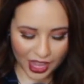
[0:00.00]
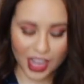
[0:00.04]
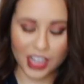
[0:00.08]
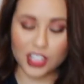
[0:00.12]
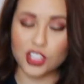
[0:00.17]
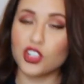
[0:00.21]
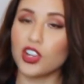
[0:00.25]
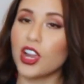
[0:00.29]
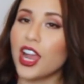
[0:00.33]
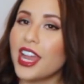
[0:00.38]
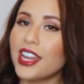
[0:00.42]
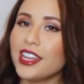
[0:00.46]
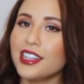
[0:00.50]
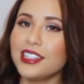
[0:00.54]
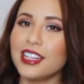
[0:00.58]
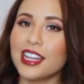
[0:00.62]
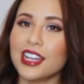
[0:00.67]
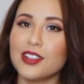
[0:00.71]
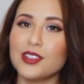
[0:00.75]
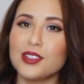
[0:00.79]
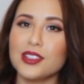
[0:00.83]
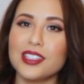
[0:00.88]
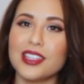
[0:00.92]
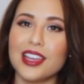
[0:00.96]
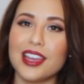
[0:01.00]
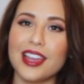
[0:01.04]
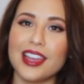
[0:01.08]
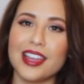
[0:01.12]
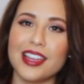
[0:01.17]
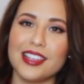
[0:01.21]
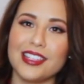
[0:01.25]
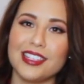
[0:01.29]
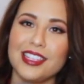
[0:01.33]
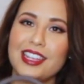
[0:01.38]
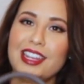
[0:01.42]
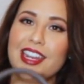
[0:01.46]
try to
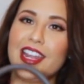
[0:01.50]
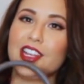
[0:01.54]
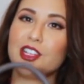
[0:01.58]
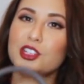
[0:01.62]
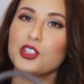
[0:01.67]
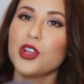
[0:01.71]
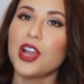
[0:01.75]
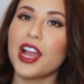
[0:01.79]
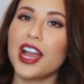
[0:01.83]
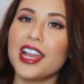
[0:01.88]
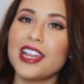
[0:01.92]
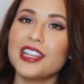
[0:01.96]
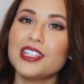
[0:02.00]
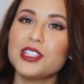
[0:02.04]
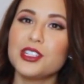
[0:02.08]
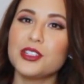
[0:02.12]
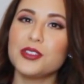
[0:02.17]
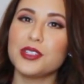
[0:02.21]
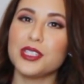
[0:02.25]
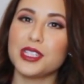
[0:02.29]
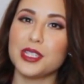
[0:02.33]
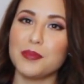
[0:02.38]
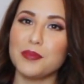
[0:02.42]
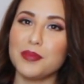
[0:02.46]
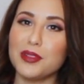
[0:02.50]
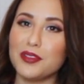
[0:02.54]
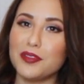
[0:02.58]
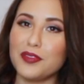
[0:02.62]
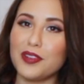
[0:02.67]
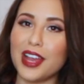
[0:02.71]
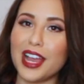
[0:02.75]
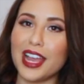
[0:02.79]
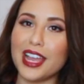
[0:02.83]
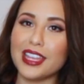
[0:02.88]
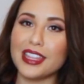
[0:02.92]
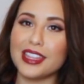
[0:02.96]
downsize and I try to
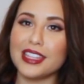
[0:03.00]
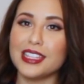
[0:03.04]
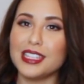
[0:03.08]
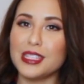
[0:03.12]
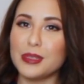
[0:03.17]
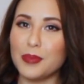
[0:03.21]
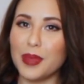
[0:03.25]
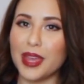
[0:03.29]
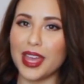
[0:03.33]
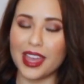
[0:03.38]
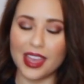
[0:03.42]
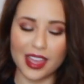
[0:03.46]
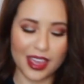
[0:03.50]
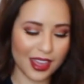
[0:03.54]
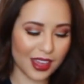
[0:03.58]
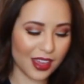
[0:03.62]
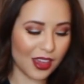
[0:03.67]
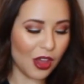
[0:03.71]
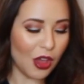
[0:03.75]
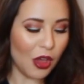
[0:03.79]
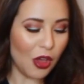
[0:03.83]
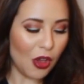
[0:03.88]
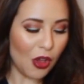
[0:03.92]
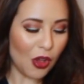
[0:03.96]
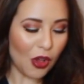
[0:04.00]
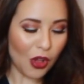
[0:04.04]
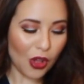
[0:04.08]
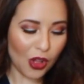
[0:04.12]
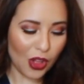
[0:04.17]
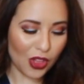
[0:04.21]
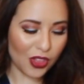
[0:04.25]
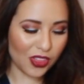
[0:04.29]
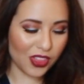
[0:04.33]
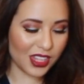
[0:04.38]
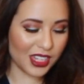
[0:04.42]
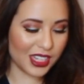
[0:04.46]
simplify this bag
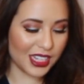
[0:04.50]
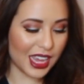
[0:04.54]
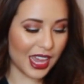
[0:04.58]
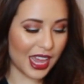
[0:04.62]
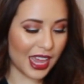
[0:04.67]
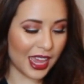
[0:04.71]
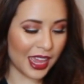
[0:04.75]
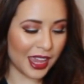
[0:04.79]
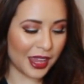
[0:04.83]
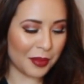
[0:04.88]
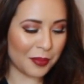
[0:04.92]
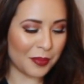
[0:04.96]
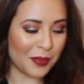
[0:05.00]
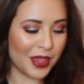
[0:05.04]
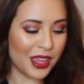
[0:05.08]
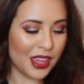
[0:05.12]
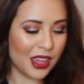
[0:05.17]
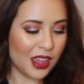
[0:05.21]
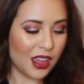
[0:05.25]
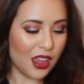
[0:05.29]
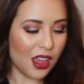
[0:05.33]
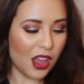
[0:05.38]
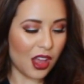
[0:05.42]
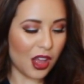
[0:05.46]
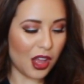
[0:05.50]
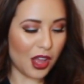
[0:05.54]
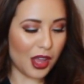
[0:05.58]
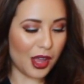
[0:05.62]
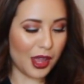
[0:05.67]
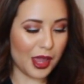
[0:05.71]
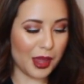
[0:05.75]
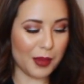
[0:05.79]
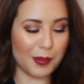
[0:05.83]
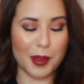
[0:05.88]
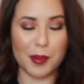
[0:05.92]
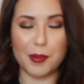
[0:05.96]
all the time.
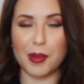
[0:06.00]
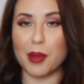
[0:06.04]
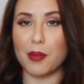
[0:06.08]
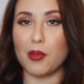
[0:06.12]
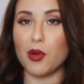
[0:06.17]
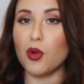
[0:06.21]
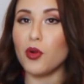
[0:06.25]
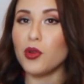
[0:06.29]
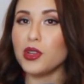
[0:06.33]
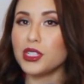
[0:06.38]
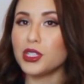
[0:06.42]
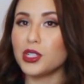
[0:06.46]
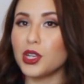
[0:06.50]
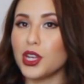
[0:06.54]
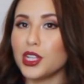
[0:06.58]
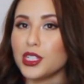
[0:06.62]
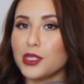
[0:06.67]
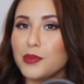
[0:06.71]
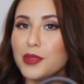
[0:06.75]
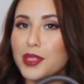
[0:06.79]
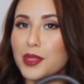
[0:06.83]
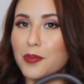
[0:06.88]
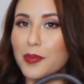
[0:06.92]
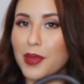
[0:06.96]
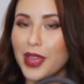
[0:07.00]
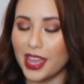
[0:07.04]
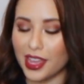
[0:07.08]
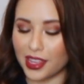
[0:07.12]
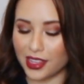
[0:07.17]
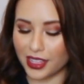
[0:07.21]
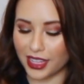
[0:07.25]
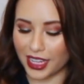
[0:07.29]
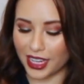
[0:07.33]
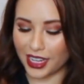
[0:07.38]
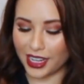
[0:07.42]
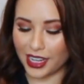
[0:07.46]
And my mom always calls me the bag
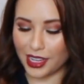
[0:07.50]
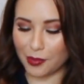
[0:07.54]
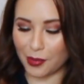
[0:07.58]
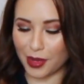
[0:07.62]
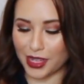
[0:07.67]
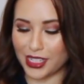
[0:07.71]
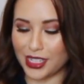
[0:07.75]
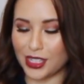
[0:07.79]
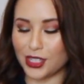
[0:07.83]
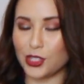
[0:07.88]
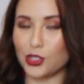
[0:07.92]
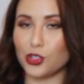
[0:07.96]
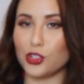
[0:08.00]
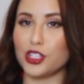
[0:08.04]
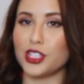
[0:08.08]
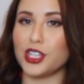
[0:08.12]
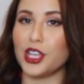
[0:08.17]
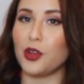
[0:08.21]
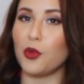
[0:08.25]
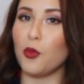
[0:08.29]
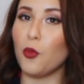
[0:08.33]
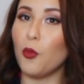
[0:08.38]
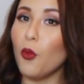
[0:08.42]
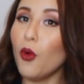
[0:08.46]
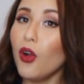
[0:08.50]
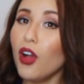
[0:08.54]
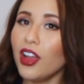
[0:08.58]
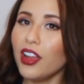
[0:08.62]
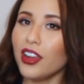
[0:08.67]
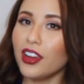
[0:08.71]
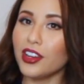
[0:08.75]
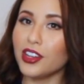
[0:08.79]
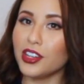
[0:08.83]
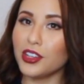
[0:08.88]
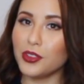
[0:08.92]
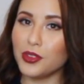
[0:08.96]
lady. My sister's like, what
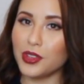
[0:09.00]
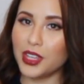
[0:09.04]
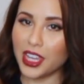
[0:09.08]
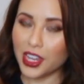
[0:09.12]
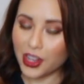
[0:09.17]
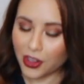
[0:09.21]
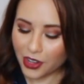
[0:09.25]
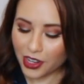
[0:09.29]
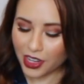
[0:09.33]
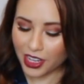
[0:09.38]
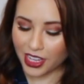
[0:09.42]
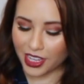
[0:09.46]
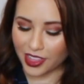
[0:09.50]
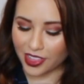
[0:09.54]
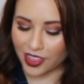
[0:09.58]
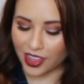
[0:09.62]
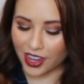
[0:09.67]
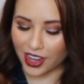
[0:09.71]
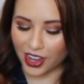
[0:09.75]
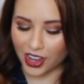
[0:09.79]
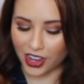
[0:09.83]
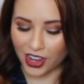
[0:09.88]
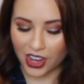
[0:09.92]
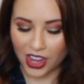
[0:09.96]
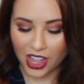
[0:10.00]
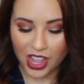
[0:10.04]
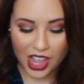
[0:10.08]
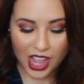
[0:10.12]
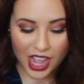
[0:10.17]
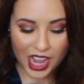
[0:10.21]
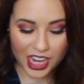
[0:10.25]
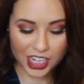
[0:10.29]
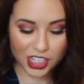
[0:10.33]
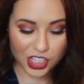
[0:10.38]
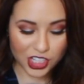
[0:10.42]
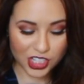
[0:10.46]
are you carrying in there?
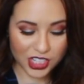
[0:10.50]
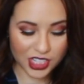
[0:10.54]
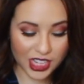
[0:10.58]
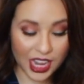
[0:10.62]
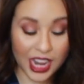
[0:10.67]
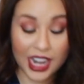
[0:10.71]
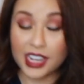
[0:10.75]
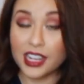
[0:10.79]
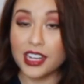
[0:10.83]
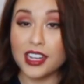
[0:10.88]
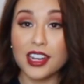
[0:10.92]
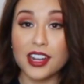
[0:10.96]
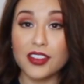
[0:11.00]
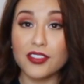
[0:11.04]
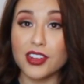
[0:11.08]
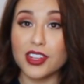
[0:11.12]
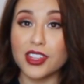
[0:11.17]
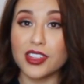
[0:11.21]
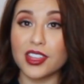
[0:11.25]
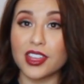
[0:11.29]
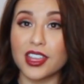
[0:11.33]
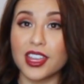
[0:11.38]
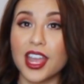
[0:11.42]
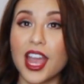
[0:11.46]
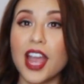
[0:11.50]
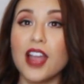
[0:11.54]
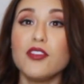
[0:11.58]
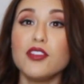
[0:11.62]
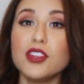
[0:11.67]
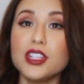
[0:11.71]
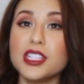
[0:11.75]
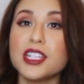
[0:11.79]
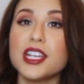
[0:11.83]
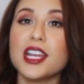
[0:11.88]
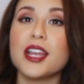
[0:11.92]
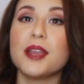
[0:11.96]
I need everything.
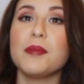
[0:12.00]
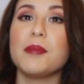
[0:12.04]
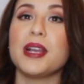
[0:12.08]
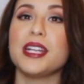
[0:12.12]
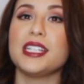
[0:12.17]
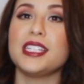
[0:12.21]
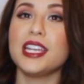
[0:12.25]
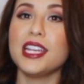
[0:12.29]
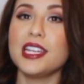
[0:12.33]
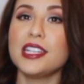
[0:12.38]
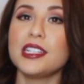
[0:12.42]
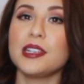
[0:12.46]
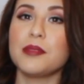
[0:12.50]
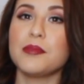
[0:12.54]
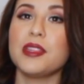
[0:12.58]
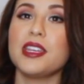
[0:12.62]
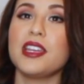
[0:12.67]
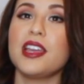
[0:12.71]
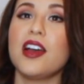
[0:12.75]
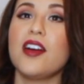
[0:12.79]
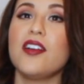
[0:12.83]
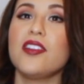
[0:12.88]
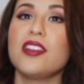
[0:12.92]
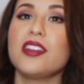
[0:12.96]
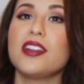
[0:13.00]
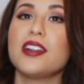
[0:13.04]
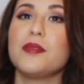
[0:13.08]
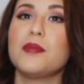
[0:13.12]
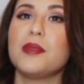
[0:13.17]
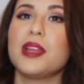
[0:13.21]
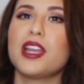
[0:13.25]
Every time I take something out, then I'm